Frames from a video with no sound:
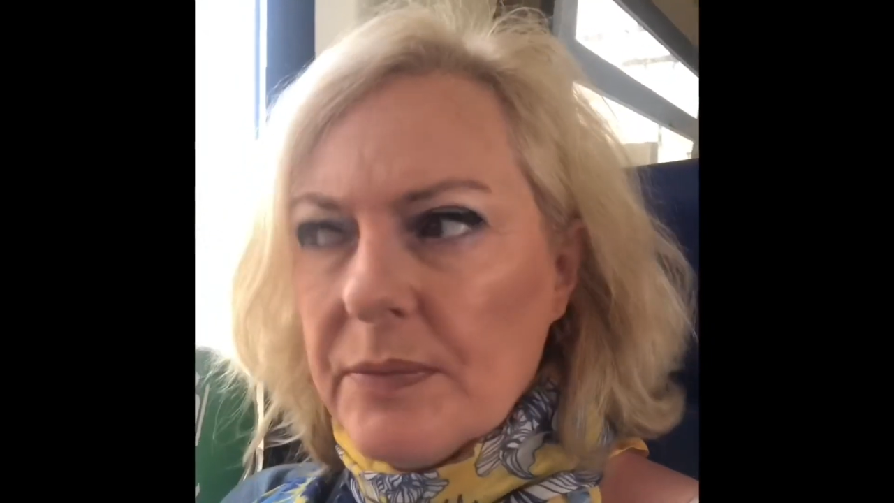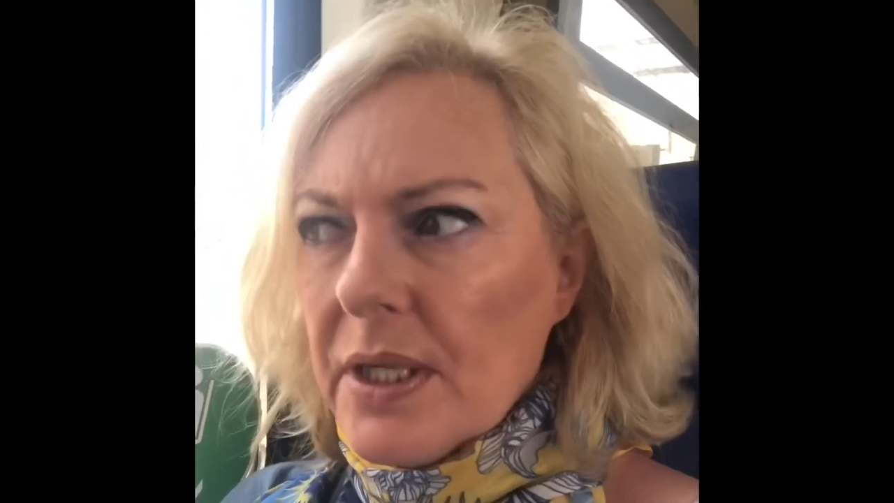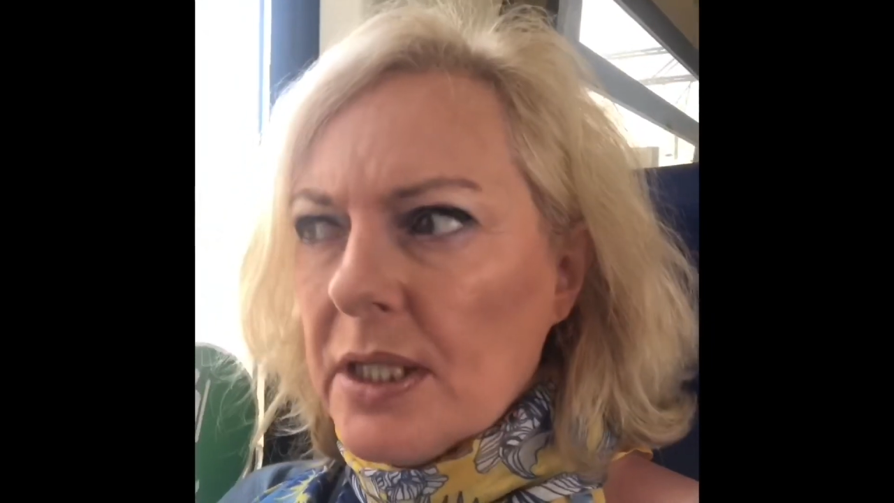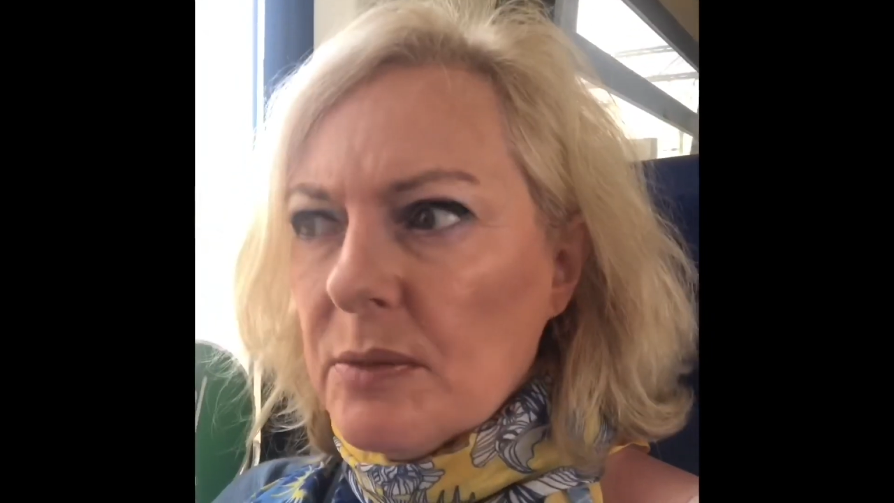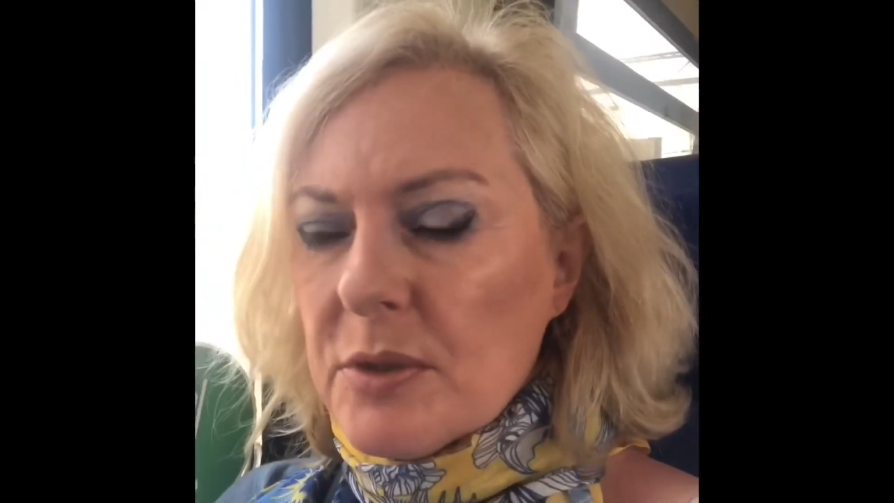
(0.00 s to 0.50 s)

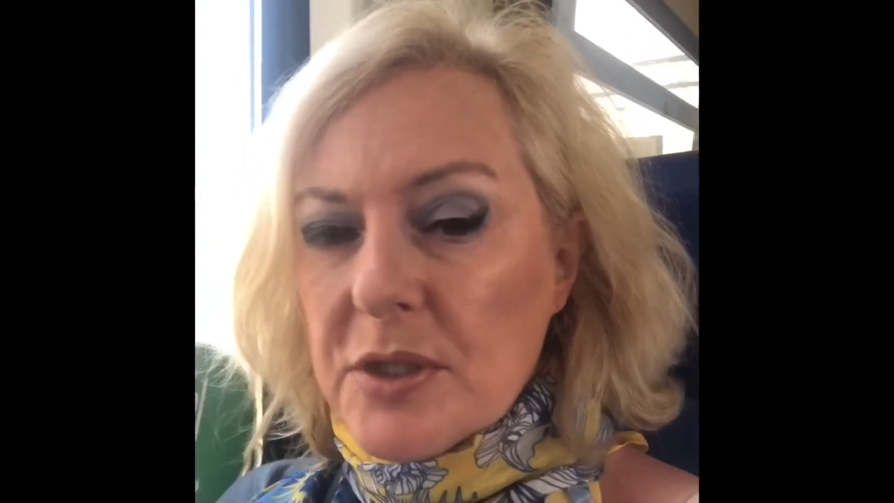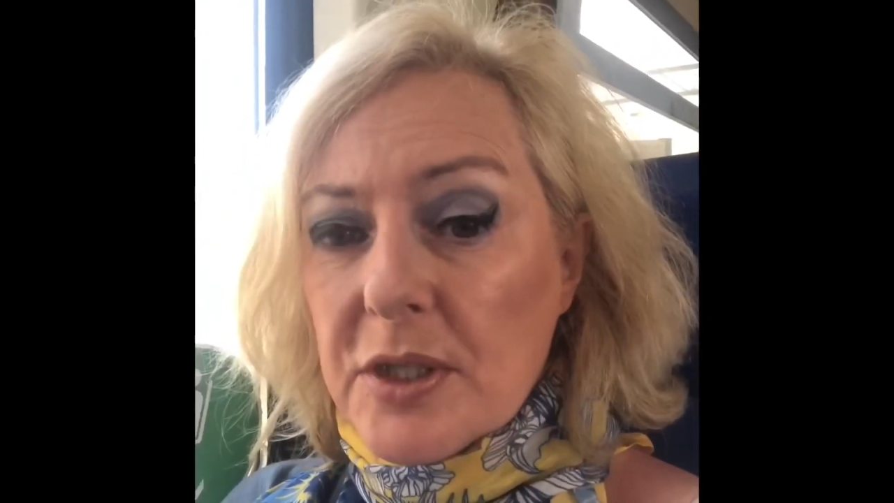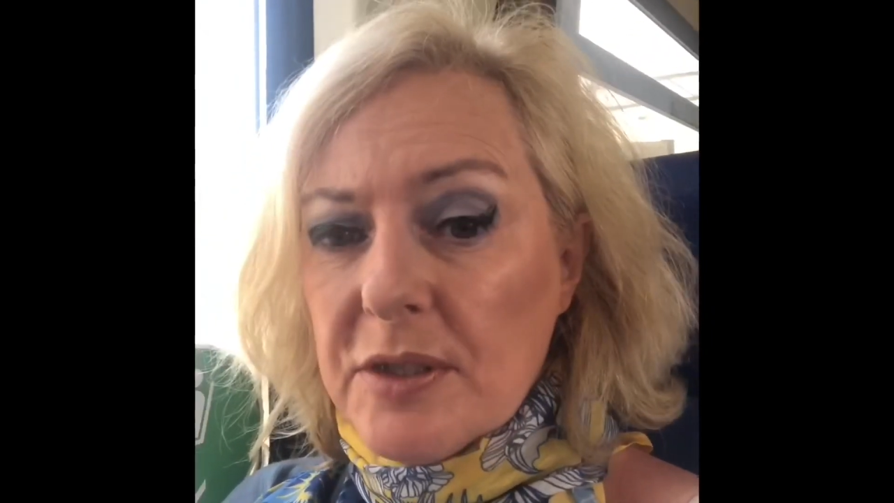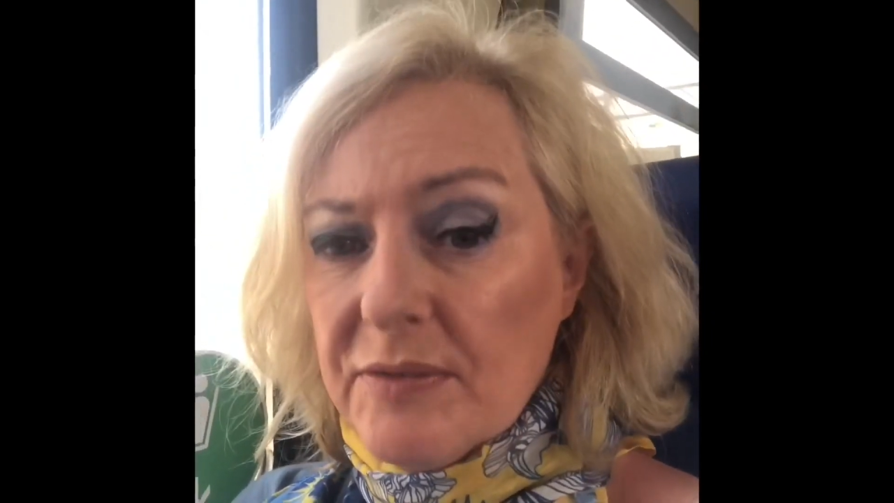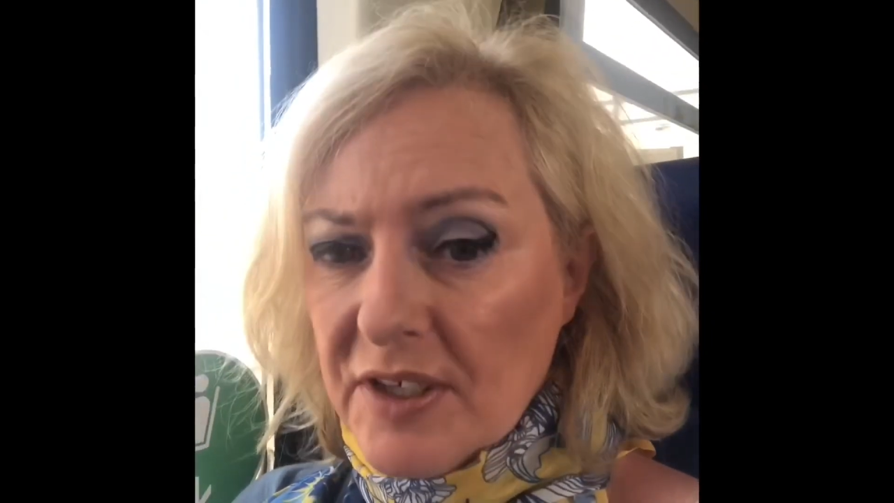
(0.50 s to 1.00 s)
and it was
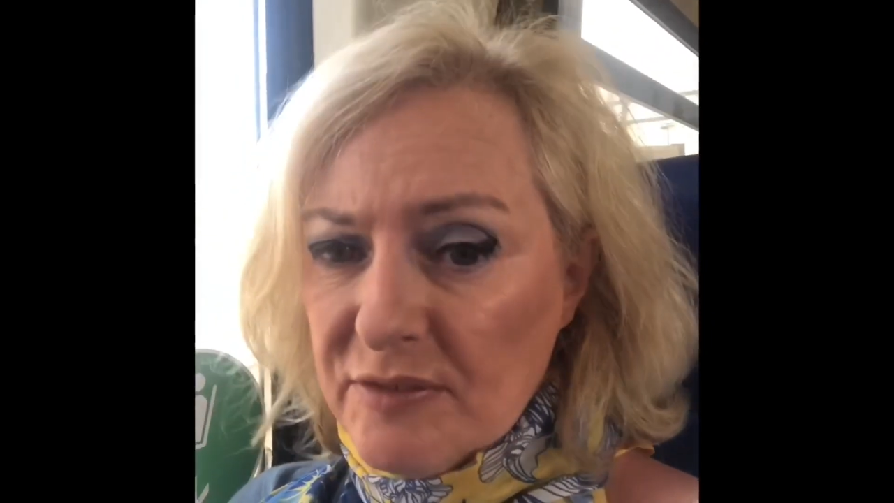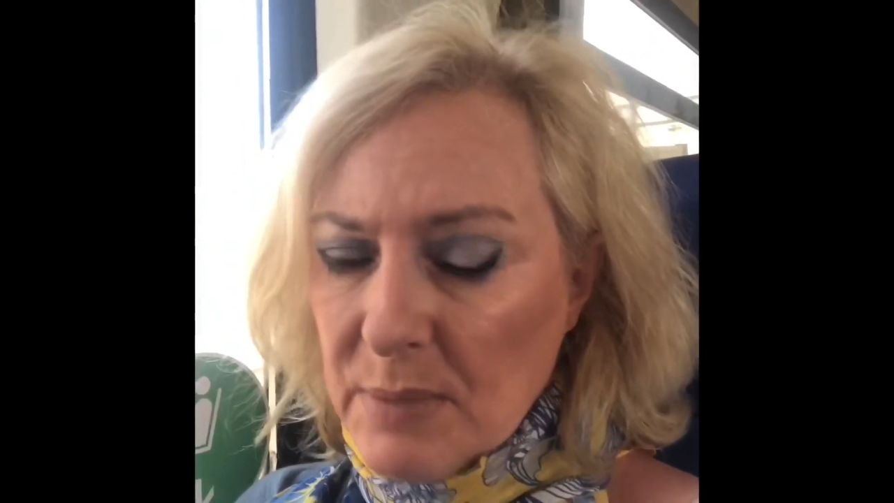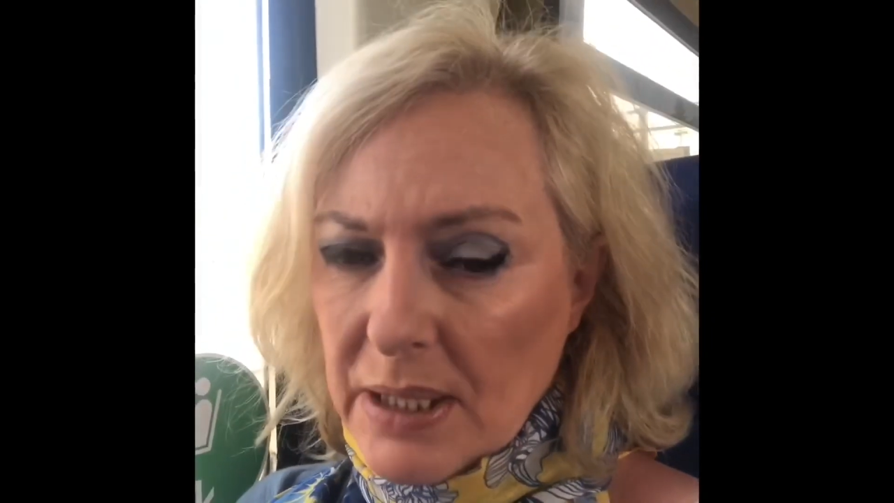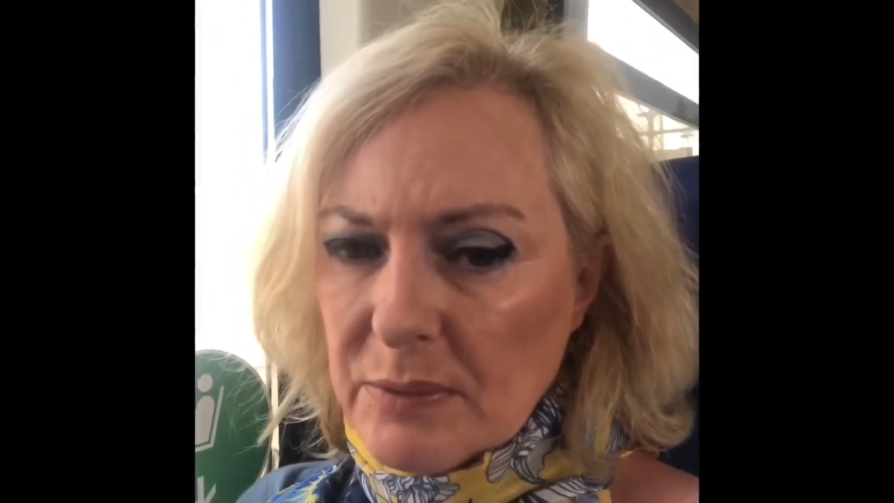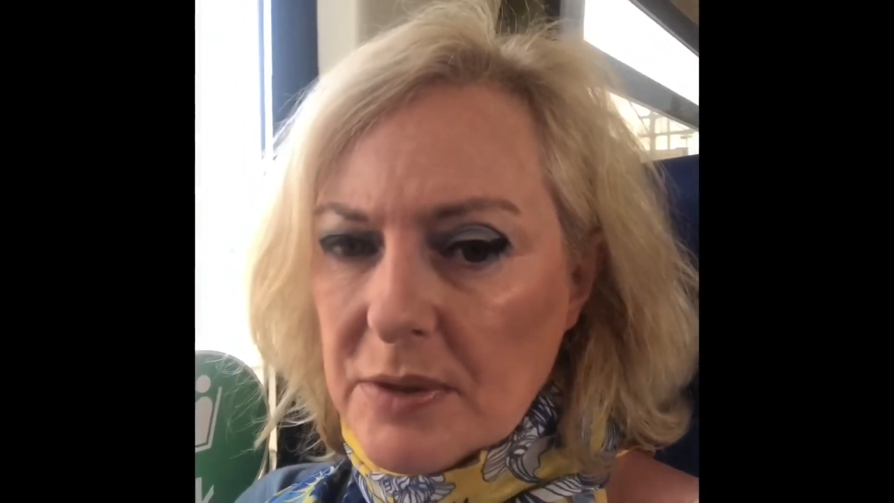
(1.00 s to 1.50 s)

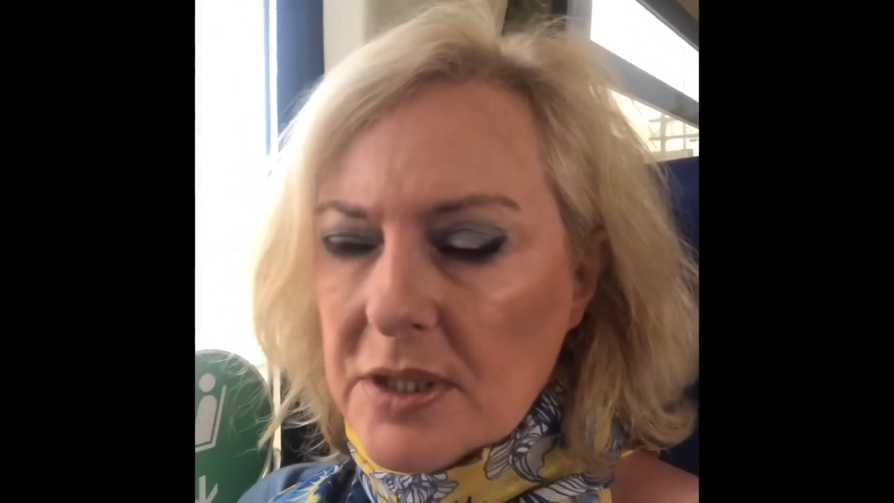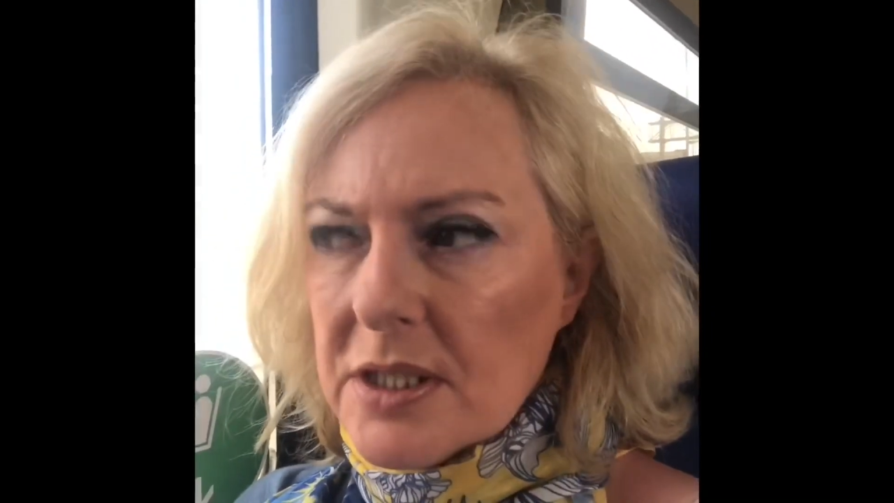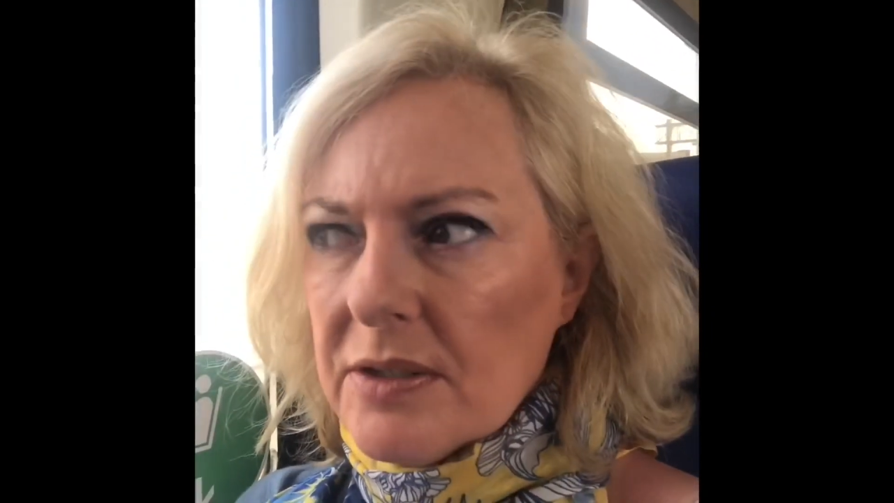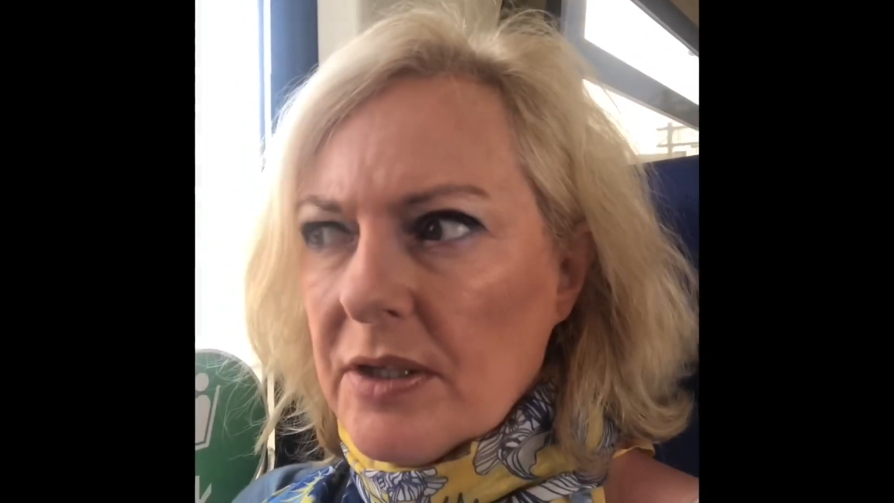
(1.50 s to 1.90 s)
£35,